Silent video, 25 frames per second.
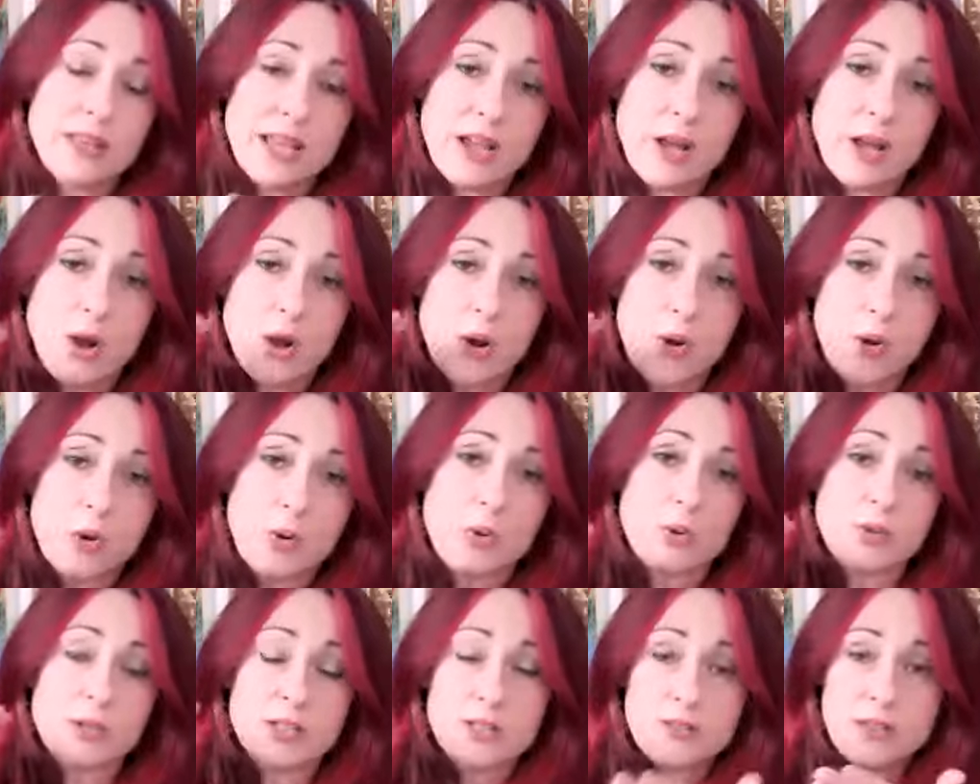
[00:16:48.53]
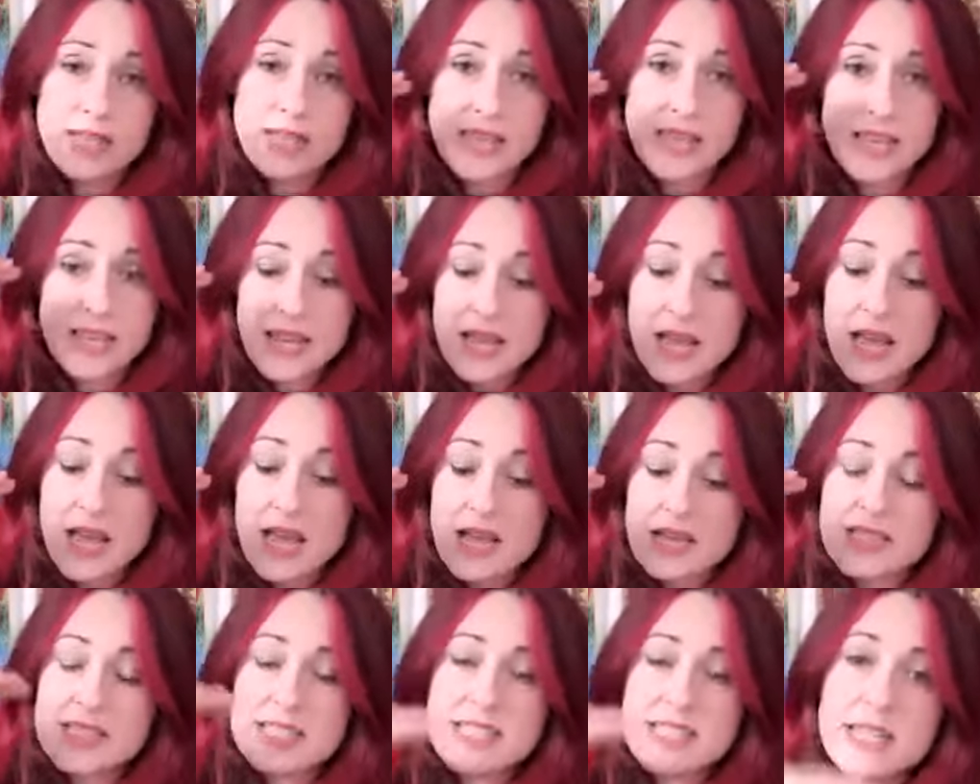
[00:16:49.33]
They hold the
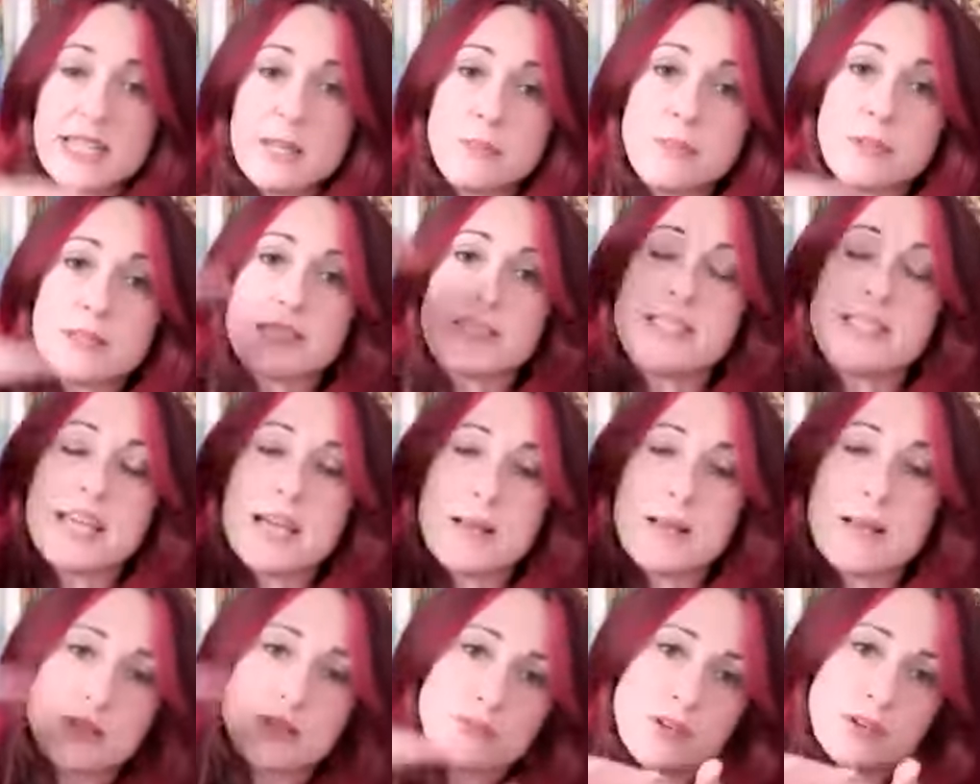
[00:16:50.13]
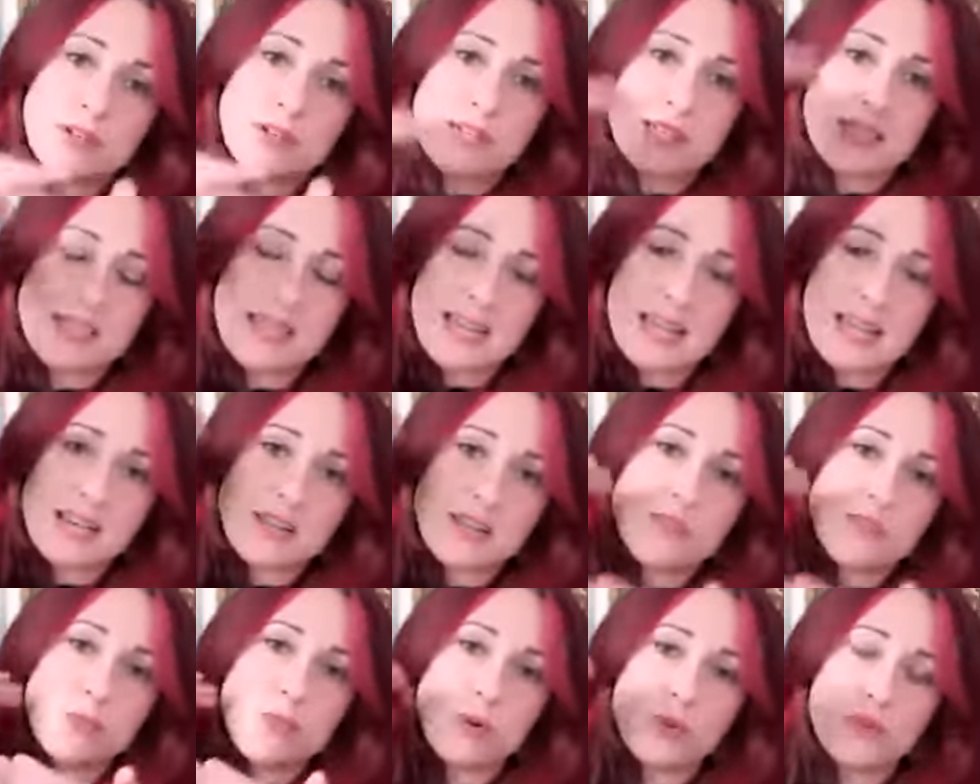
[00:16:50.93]
deepest depths of
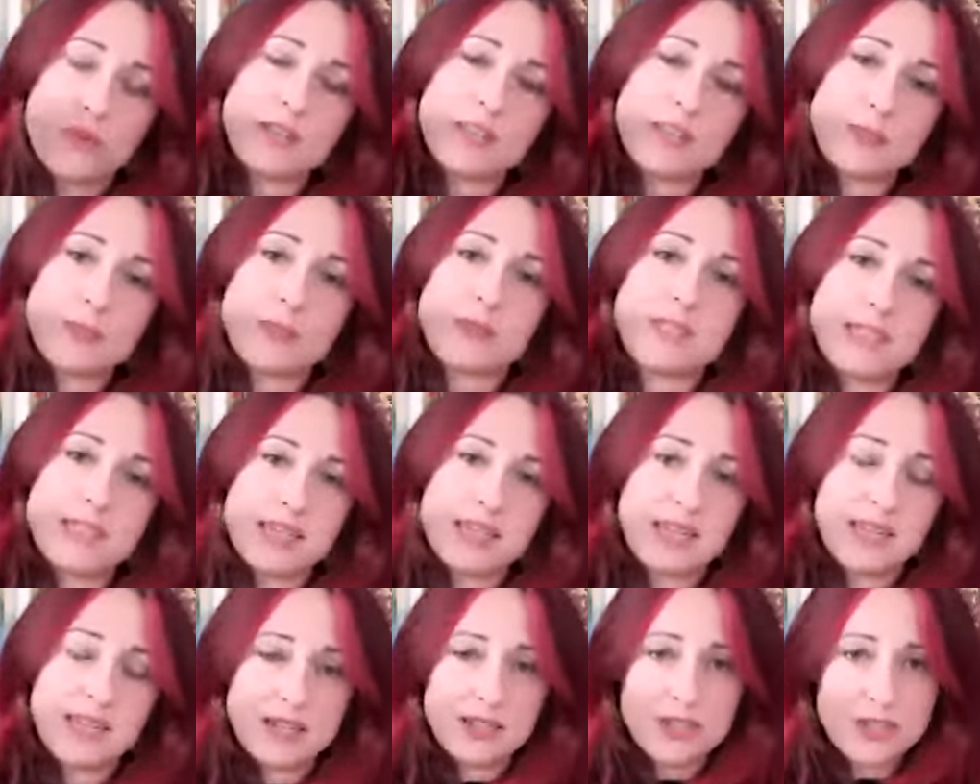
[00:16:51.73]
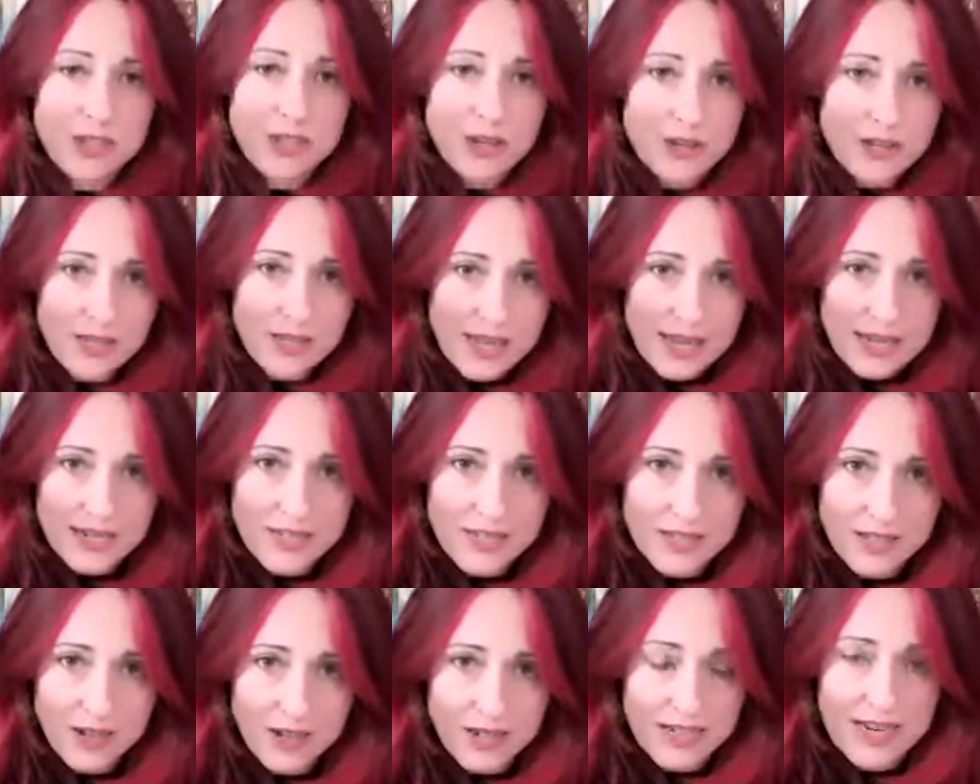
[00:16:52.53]
understanding of what this particular zodiac
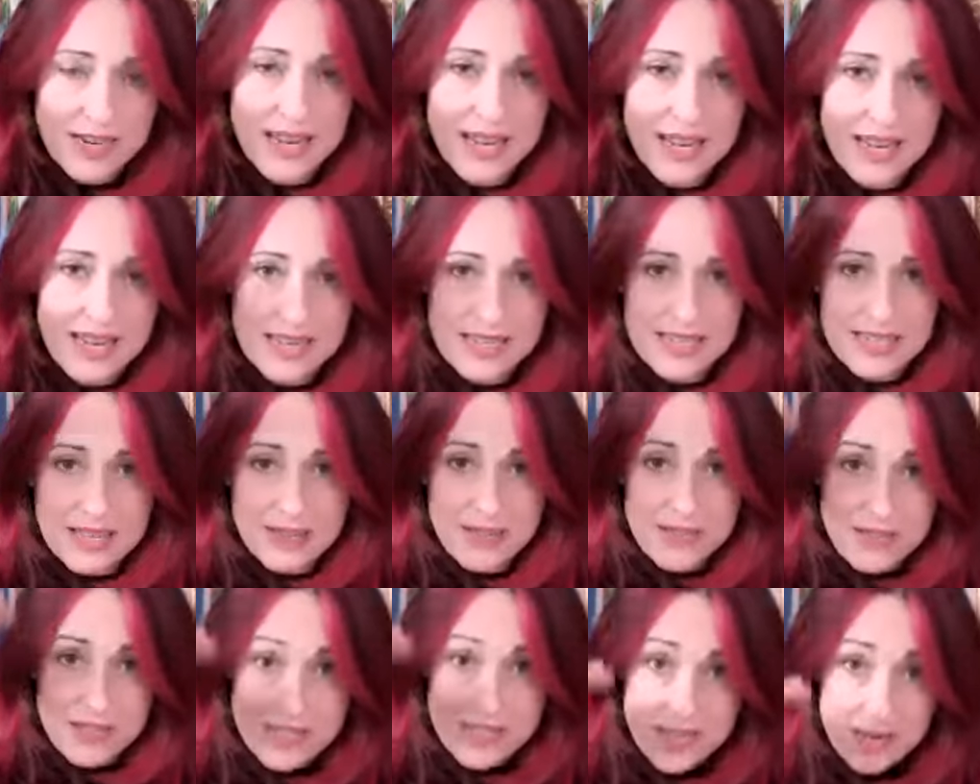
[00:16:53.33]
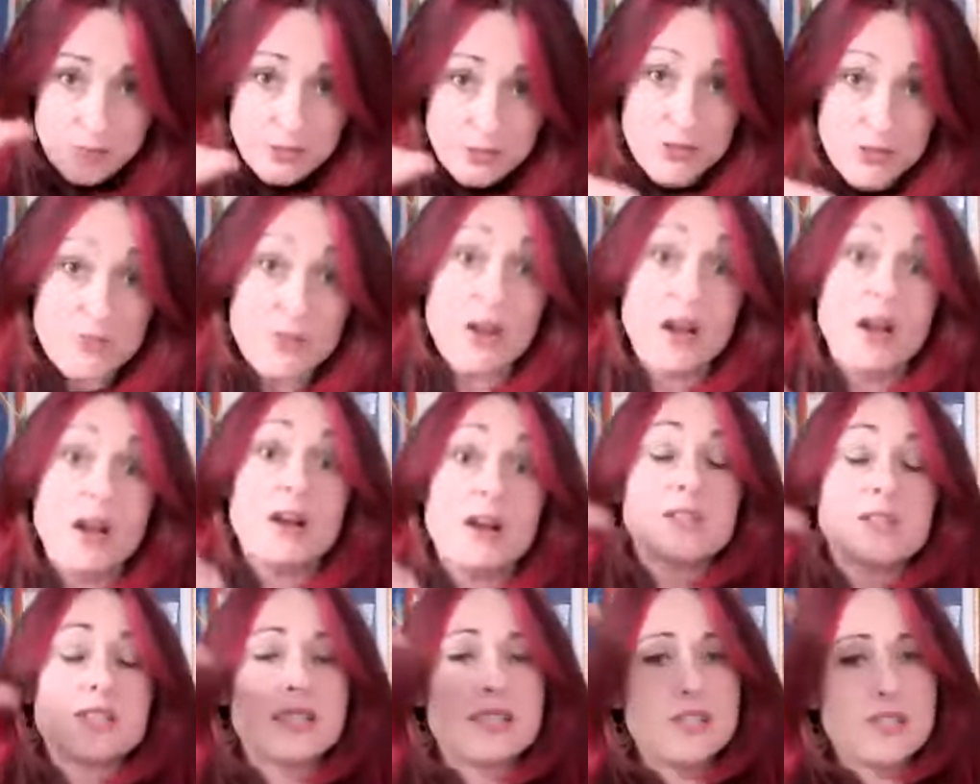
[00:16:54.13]
sign is and the depths of
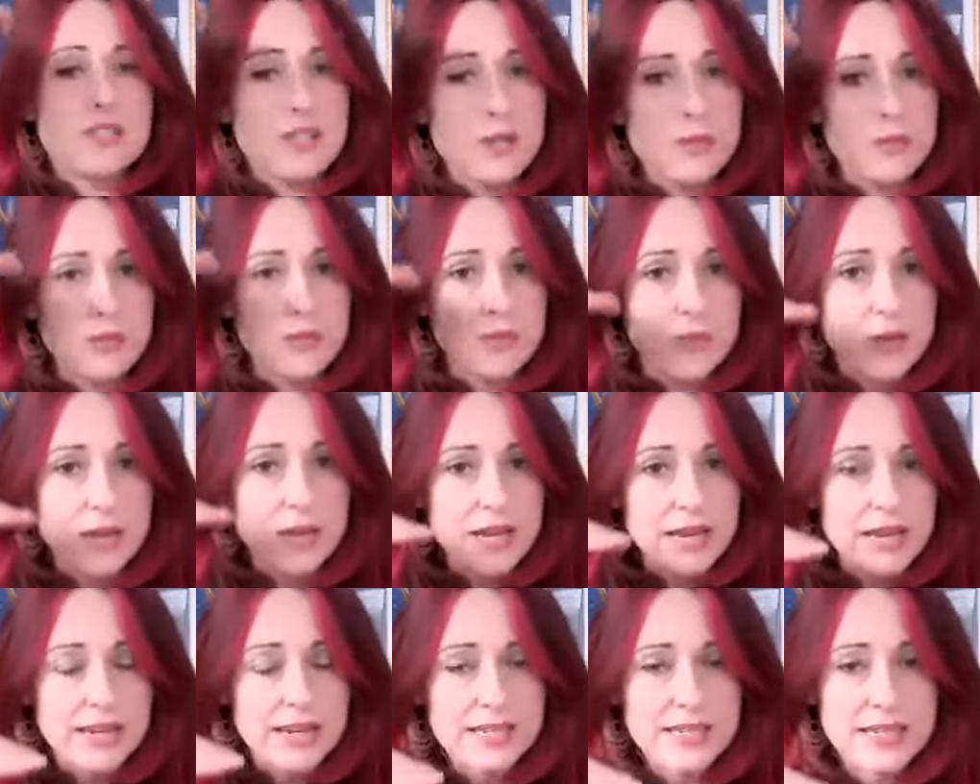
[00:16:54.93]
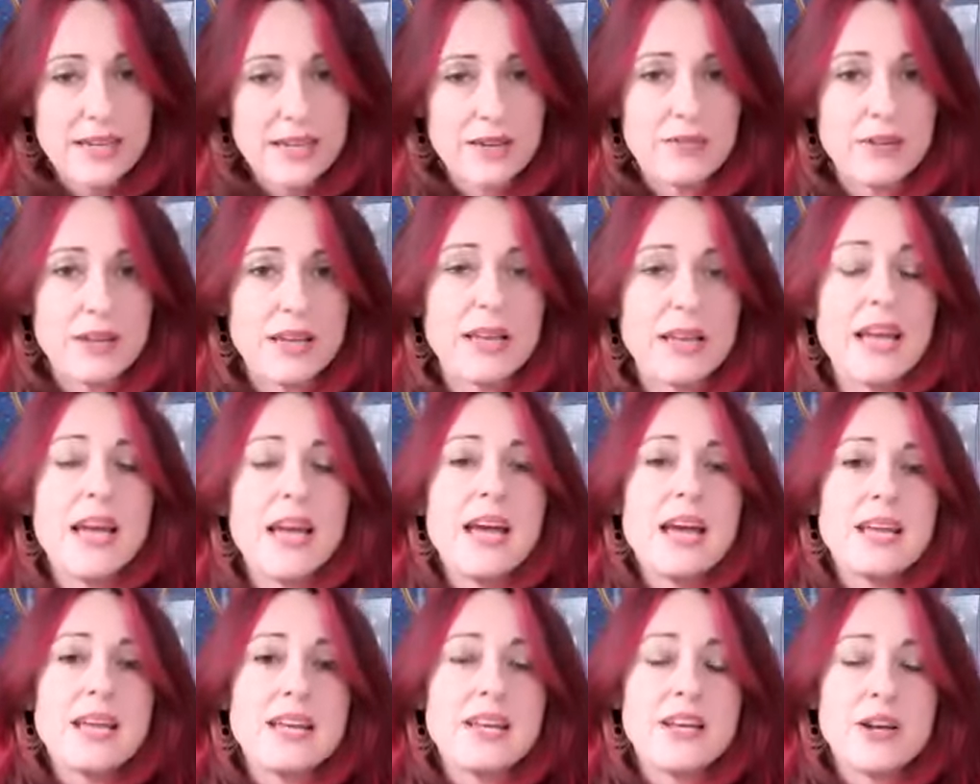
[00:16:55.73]
us as human beings having
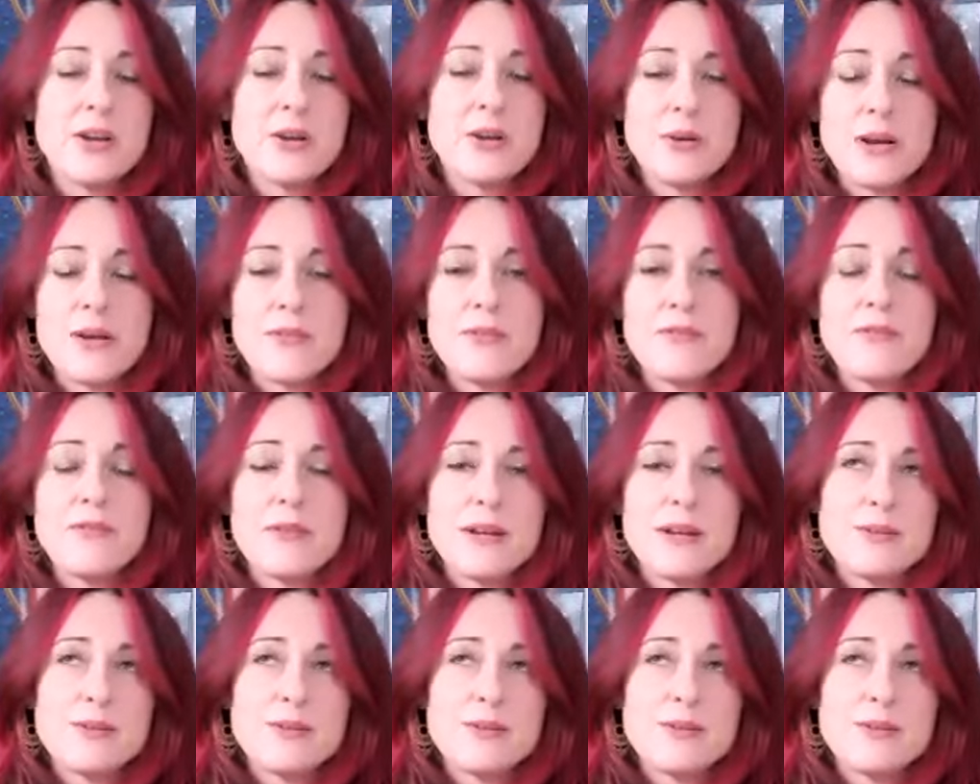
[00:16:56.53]
you know a,